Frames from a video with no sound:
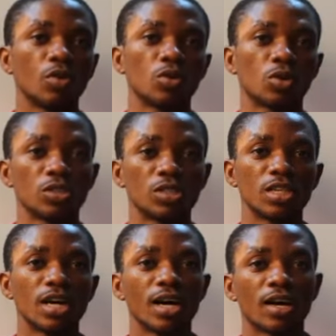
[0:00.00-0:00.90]
we'll
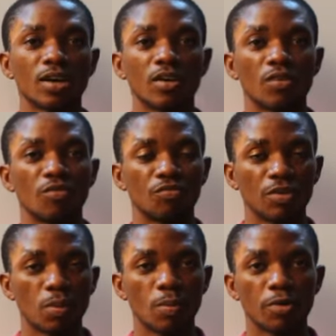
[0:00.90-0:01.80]
consider
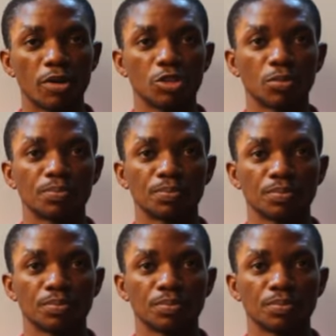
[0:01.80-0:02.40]
vapor pressure.